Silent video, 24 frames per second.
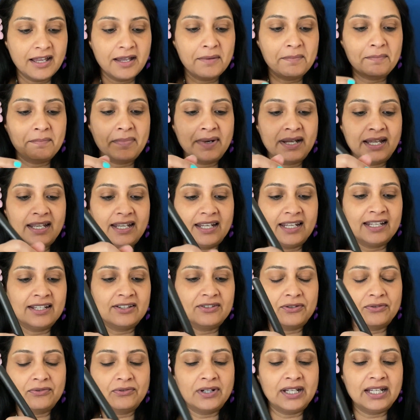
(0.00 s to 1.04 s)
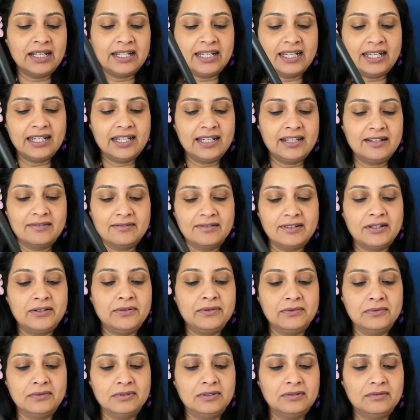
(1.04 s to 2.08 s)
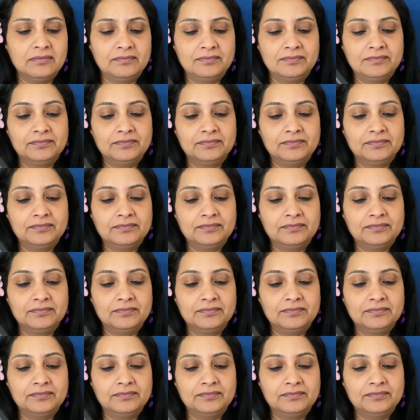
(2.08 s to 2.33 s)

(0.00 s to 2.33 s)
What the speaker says: But it's really cool.